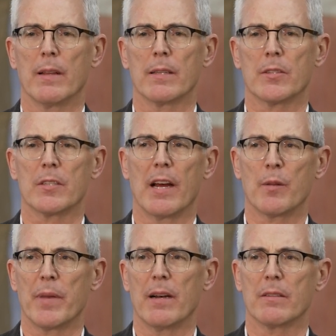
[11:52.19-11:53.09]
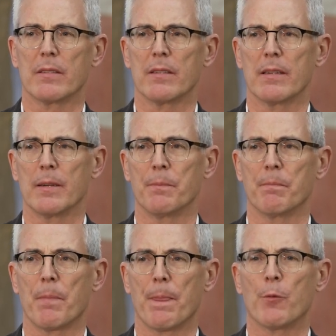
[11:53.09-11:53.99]
This is not
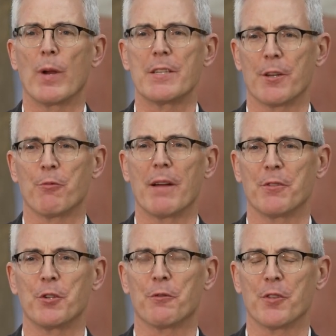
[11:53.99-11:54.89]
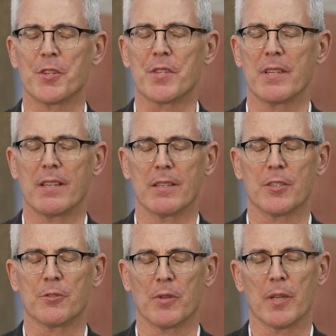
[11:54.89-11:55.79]
about raising revenue for the city.
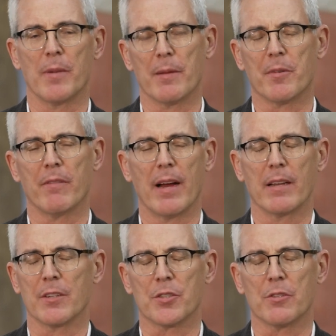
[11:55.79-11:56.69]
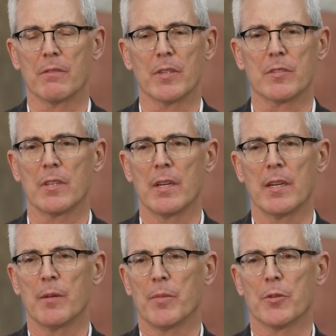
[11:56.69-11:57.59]
This is really about providing a service
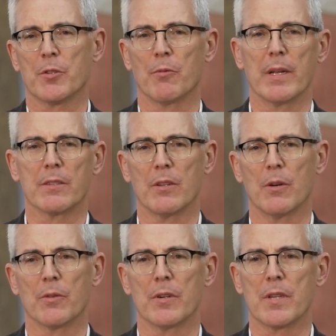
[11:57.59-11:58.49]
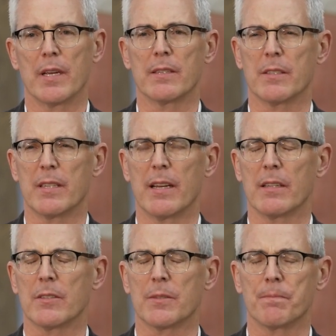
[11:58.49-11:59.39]
both to rental owners and to
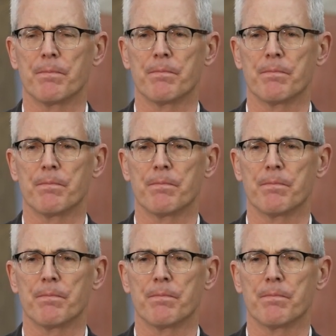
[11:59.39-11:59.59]
tenants.